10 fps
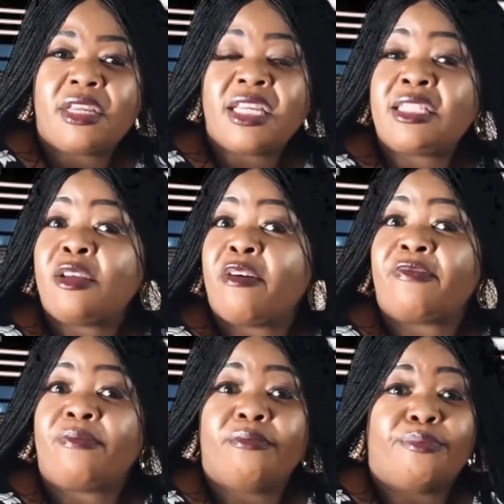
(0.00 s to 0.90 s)
Instead
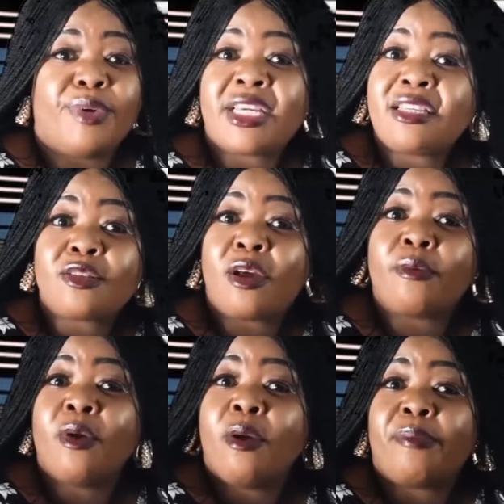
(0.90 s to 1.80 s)
of
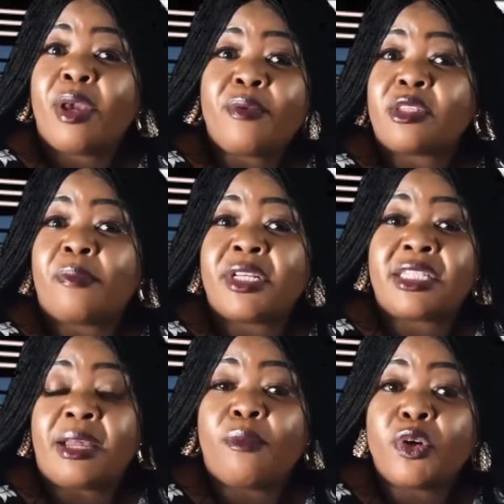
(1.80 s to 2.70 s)
playing with
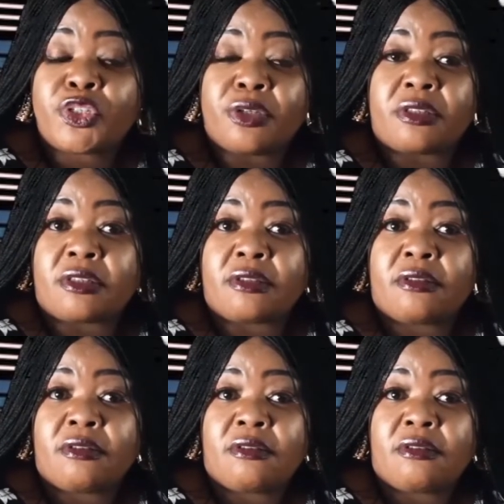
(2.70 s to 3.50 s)
somebody's emotions.